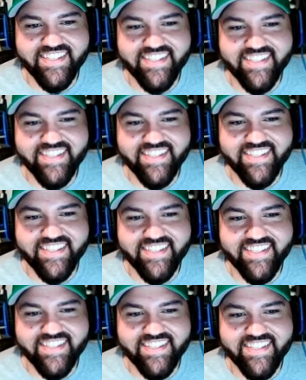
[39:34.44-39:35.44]

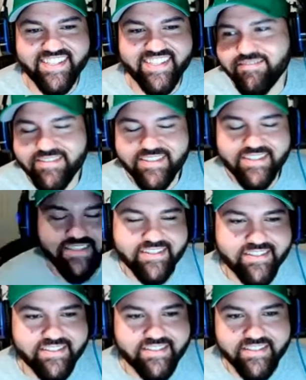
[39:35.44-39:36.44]

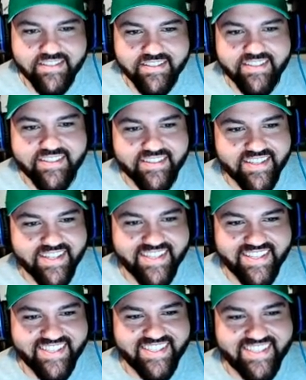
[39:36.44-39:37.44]

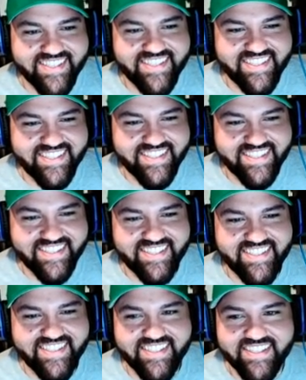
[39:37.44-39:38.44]

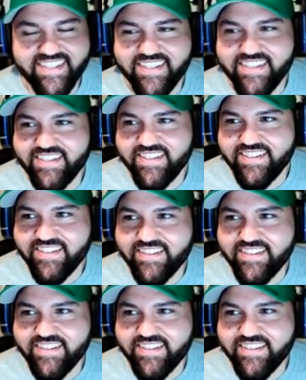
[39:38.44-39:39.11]
The person shown says nothing.